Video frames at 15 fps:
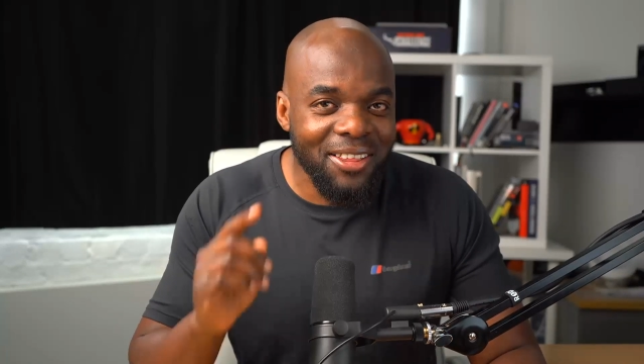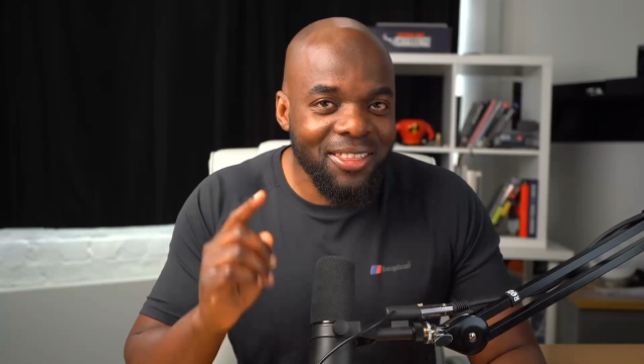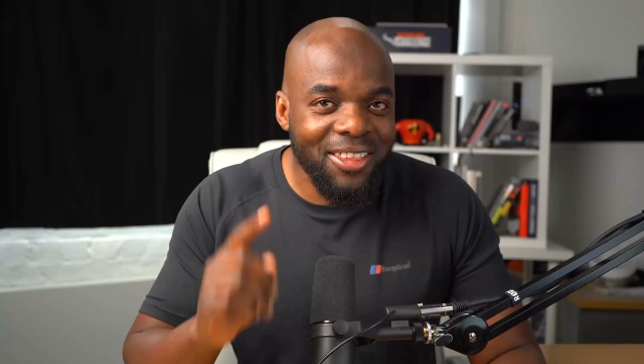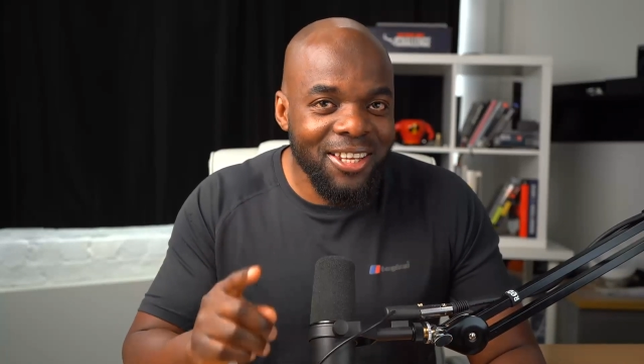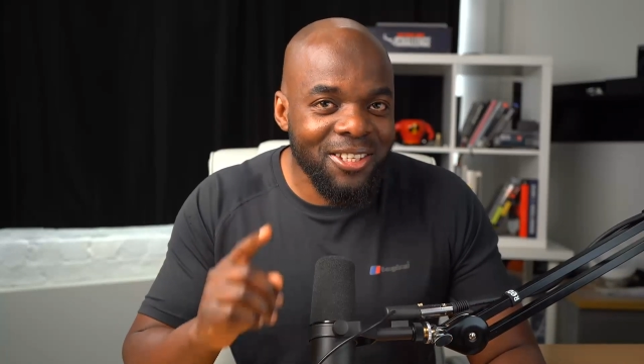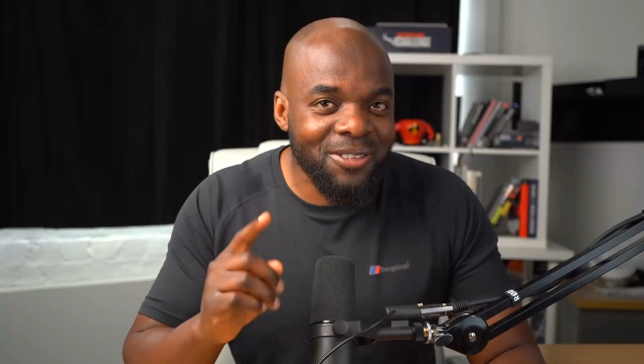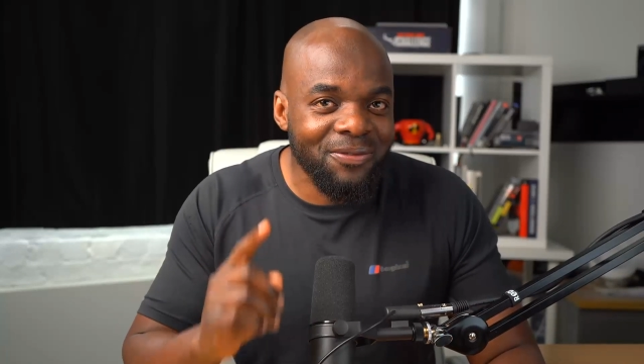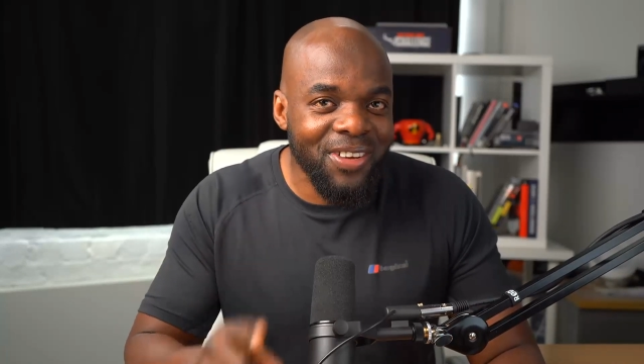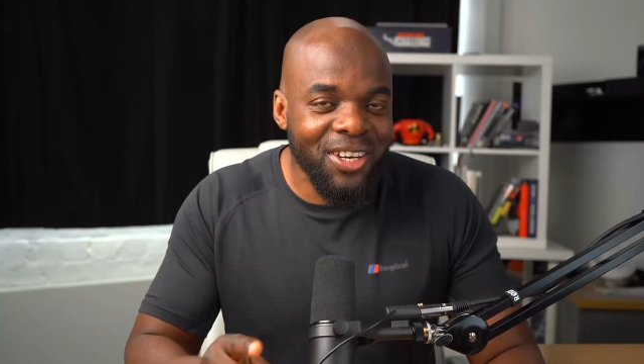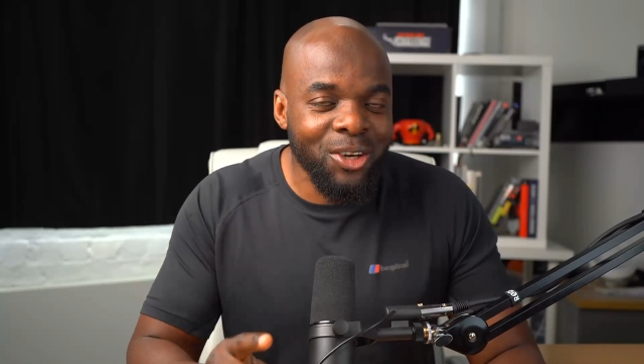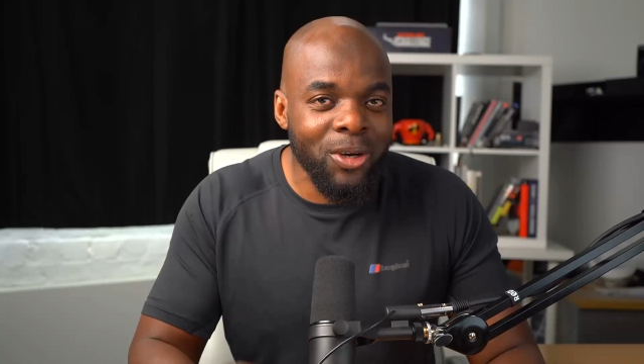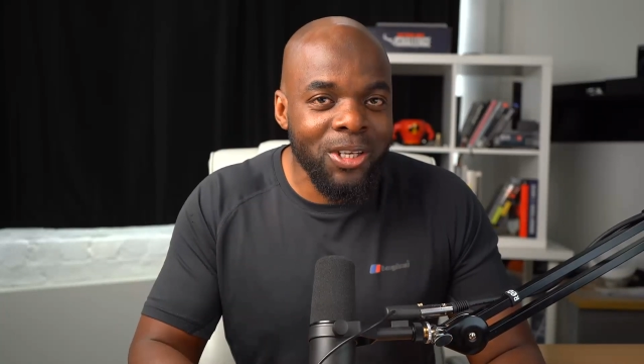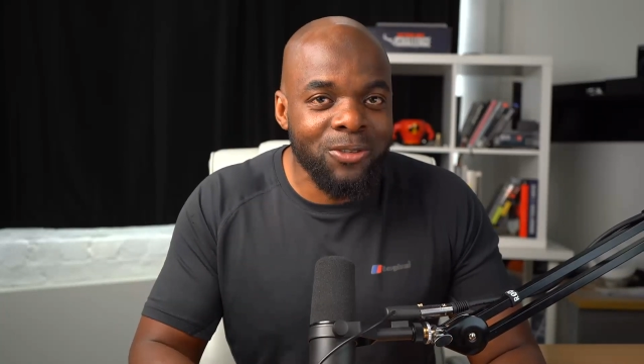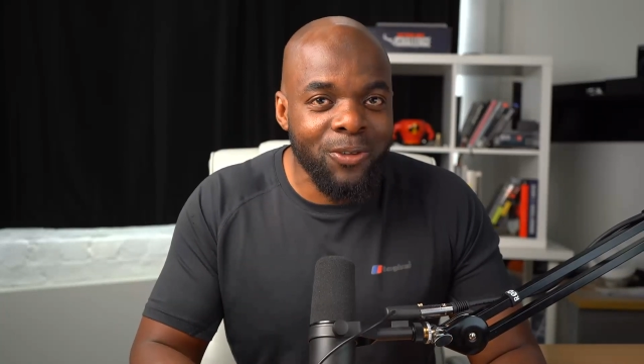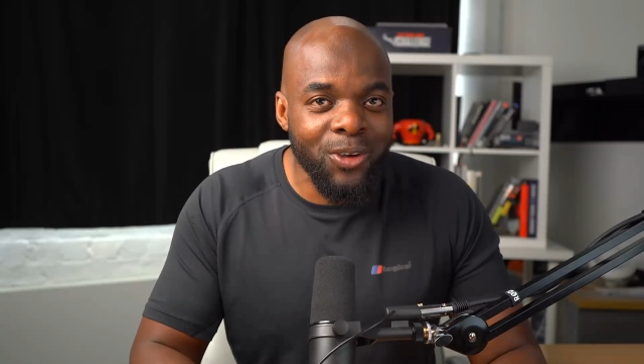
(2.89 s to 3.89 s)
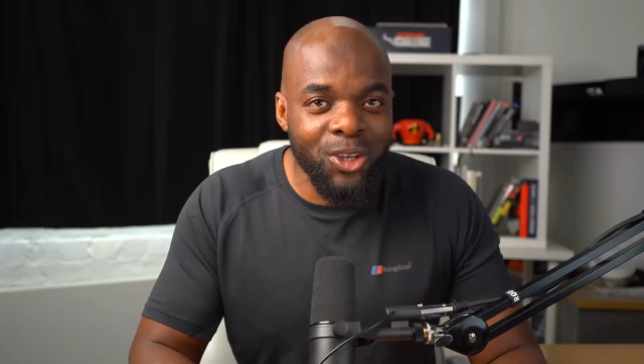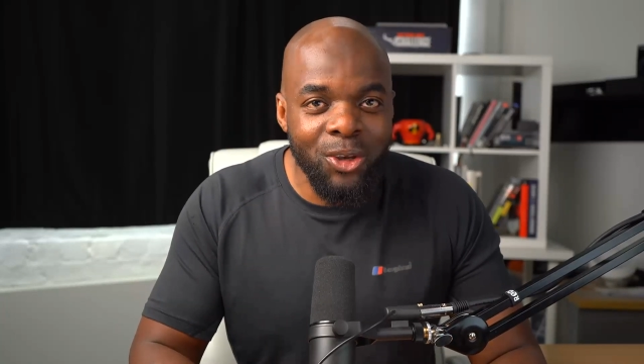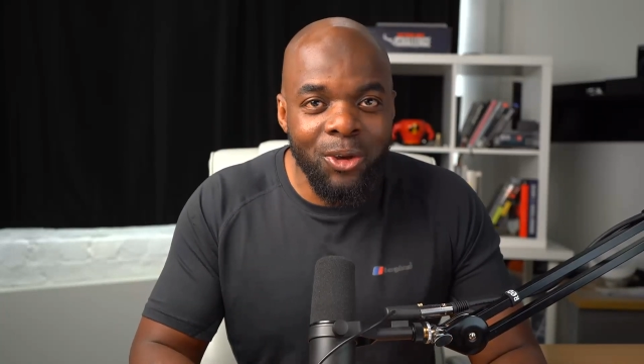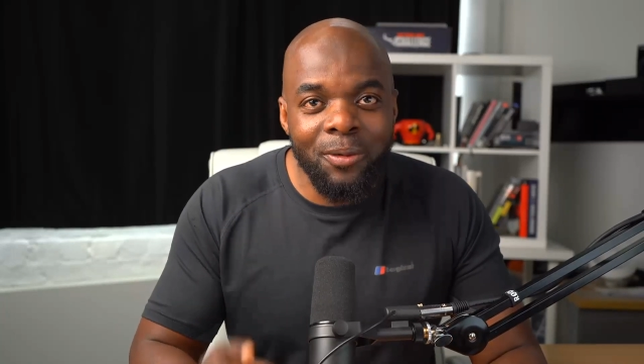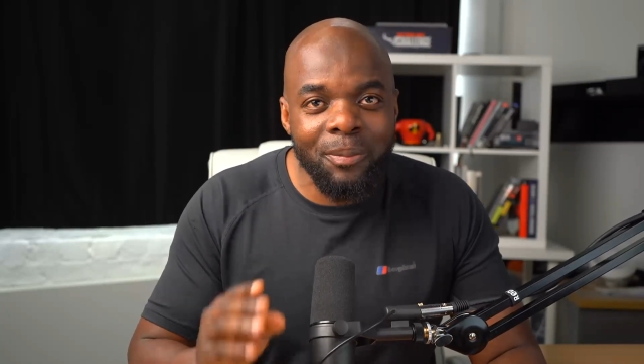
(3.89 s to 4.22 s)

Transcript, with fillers: this video is for you